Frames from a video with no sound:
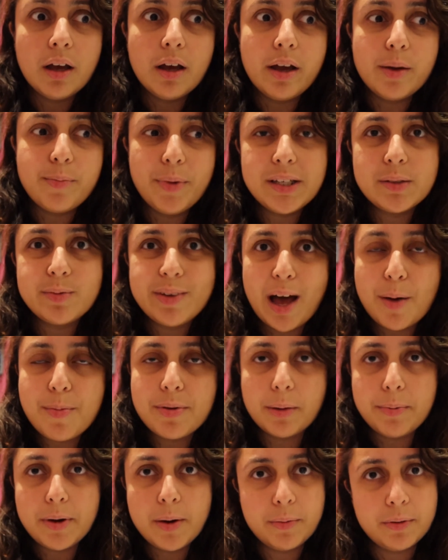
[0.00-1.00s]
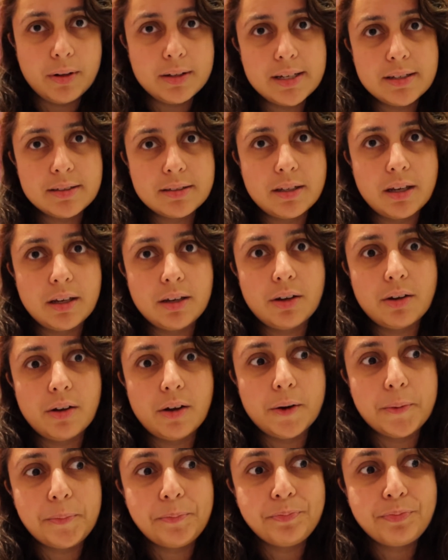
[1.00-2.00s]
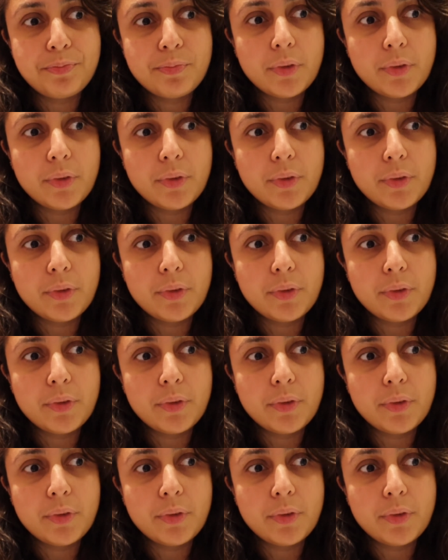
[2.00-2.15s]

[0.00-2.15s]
It makes me happy that people are listening, you know.